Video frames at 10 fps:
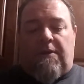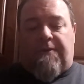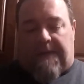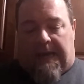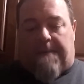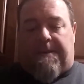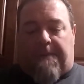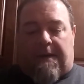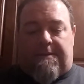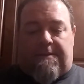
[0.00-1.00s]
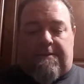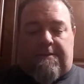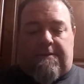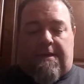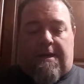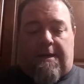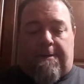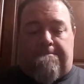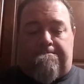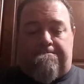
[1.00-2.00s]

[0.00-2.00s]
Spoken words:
using Hammond boxes. I